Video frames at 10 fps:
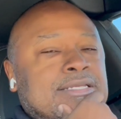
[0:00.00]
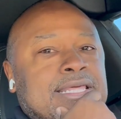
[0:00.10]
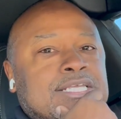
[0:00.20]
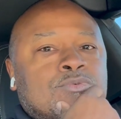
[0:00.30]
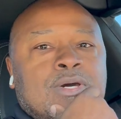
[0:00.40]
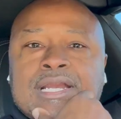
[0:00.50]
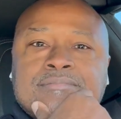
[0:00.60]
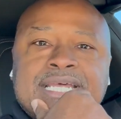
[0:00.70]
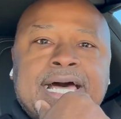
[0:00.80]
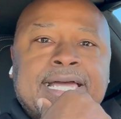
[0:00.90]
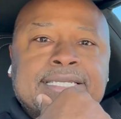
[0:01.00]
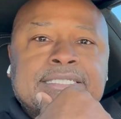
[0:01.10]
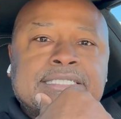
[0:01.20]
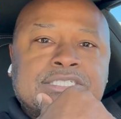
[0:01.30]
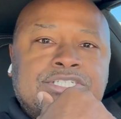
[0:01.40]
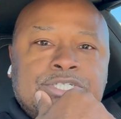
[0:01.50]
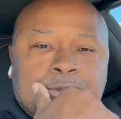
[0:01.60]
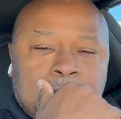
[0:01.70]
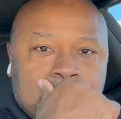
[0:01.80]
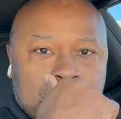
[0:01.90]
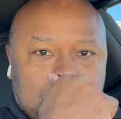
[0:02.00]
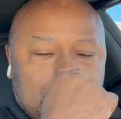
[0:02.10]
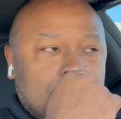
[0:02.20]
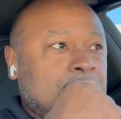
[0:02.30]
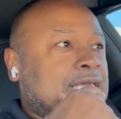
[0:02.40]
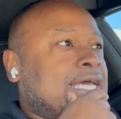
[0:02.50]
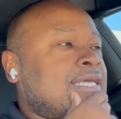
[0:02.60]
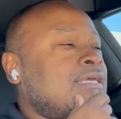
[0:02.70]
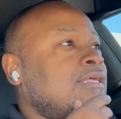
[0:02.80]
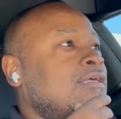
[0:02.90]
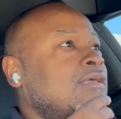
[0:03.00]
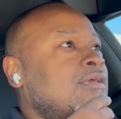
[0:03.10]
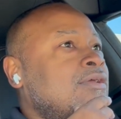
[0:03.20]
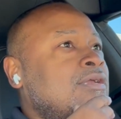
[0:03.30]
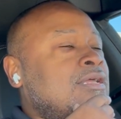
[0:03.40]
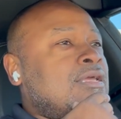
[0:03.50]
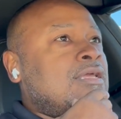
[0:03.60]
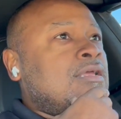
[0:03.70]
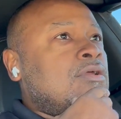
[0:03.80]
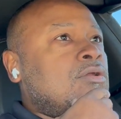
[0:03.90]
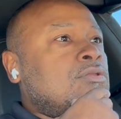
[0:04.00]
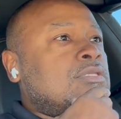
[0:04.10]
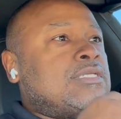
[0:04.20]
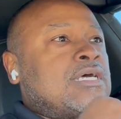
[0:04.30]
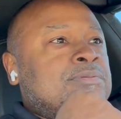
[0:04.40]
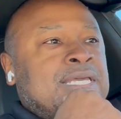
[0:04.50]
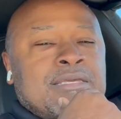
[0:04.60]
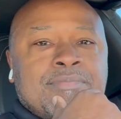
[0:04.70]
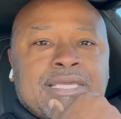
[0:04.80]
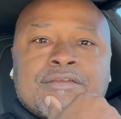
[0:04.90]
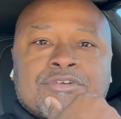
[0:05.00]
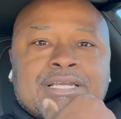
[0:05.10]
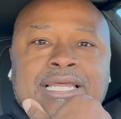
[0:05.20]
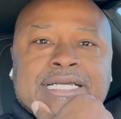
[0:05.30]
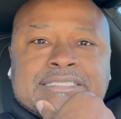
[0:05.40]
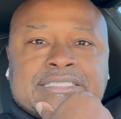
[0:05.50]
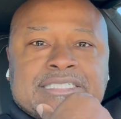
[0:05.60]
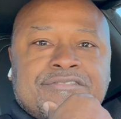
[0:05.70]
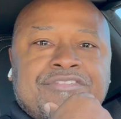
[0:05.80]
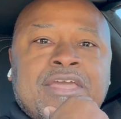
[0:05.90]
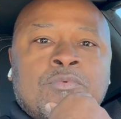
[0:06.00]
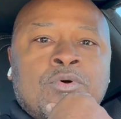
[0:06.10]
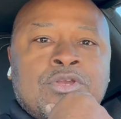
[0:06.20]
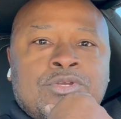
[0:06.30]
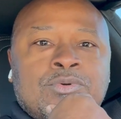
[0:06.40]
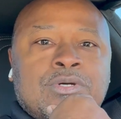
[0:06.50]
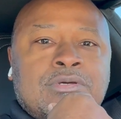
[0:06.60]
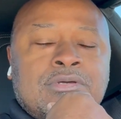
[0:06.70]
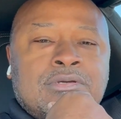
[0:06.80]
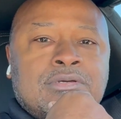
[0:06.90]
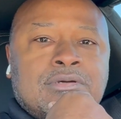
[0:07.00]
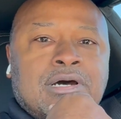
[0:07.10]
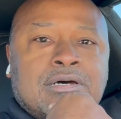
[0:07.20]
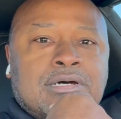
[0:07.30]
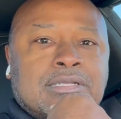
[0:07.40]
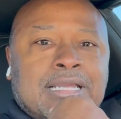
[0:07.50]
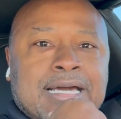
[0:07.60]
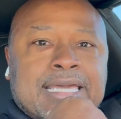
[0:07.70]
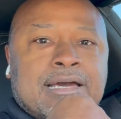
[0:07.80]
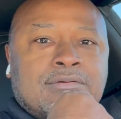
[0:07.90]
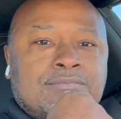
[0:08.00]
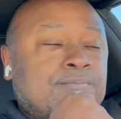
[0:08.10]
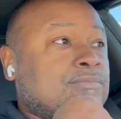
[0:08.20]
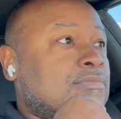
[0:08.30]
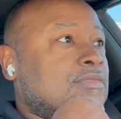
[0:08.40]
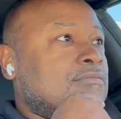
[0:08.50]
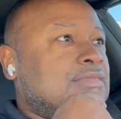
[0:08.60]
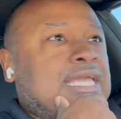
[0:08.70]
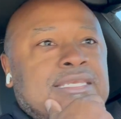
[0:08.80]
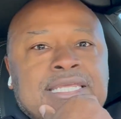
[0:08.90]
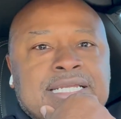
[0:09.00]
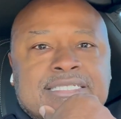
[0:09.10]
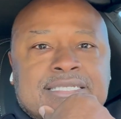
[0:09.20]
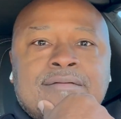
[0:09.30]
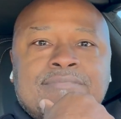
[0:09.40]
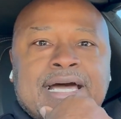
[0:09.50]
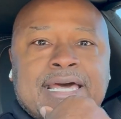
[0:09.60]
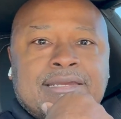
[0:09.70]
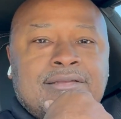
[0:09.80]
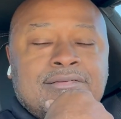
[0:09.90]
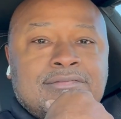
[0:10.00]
and that's what I'm tying this to. Okay. The WNBA realizes if they want to do a, a, a lockout, they need somebody